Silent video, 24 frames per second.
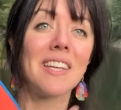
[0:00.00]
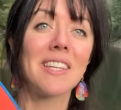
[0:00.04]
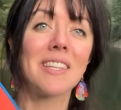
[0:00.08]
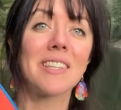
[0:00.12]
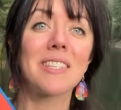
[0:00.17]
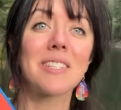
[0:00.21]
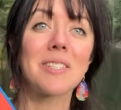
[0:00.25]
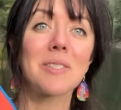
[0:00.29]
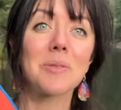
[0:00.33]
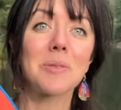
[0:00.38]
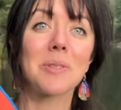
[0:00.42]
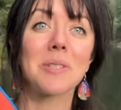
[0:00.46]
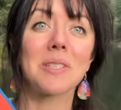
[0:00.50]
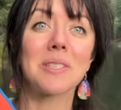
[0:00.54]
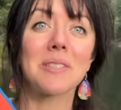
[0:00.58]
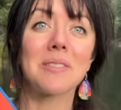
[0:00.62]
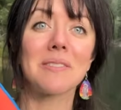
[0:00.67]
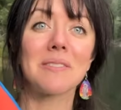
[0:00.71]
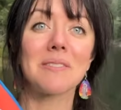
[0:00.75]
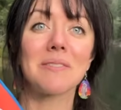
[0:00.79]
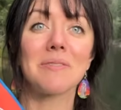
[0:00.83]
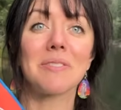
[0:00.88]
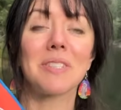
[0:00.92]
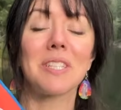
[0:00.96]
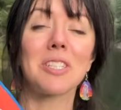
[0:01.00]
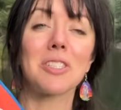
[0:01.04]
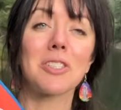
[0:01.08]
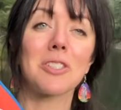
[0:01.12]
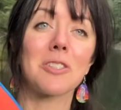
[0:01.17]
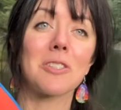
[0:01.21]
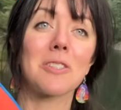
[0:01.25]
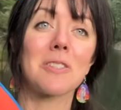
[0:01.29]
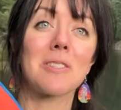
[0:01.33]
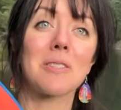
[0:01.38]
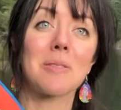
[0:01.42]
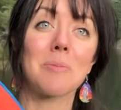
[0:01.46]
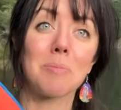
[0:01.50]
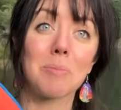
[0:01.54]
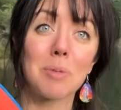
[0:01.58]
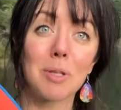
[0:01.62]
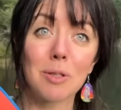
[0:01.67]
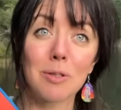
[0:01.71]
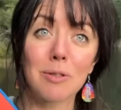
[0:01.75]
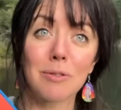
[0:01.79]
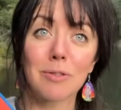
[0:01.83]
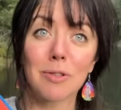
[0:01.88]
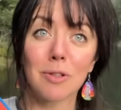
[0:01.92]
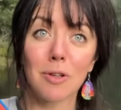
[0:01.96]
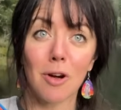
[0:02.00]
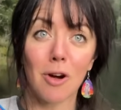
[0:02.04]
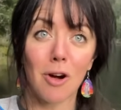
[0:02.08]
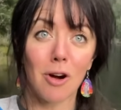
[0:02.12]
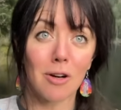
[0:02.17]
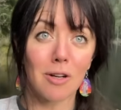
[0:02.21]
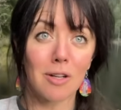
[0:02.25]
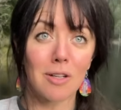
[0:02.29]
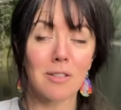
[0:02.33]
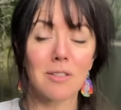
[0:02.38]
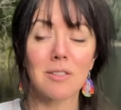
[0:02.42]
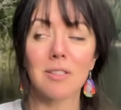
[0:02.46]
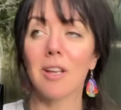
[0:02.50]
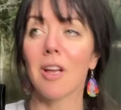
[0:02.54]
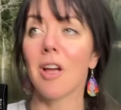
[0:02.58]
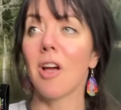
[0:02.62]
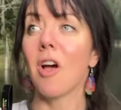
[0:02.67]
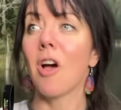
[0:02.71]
This one features some beautiful art.